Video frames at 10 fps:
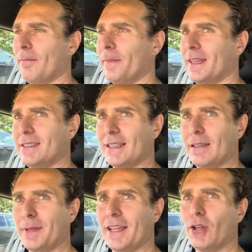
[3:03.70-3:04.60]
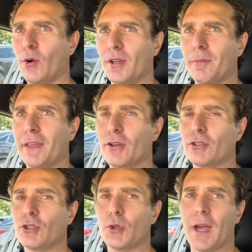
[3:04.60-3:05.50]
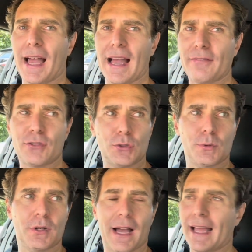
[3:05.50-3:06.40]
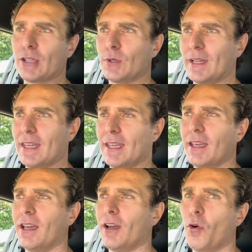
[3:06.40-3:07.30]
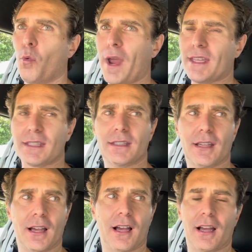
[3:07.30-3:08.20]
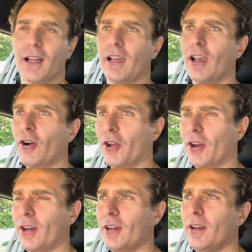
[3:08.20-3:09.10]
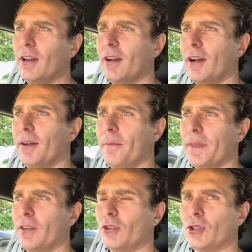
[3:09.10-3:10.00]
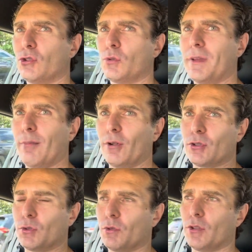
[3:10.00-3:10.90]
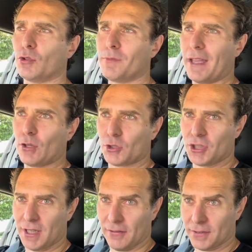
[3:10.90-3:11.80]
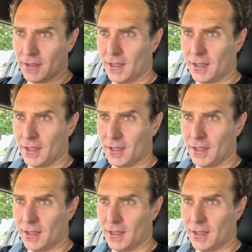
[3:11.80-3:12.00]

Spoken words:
it's a little bit annoying, because you have to actually wait longer in order to be able to make your shift,